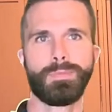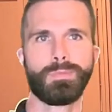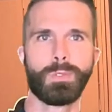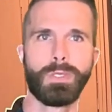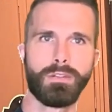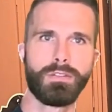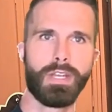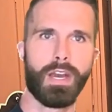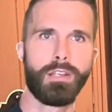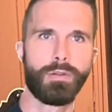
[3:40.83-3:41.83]
well,
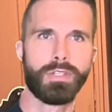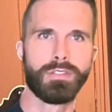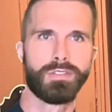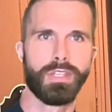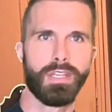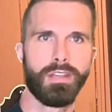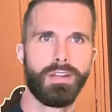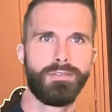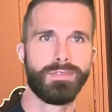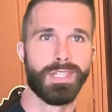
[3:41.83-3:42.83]
now you can see
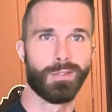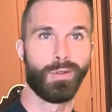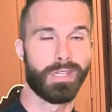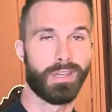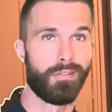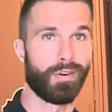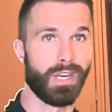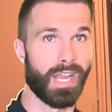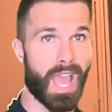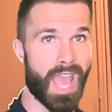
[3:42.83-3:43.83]
that's only
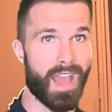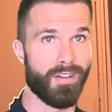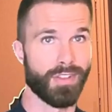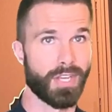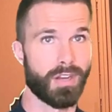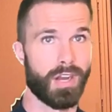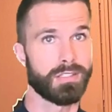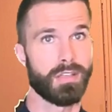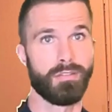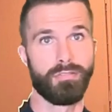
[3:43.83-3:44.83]
covering half of the
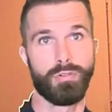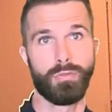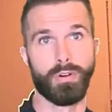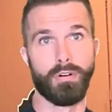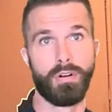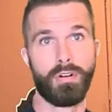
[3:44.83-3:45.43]
cost of the funeral.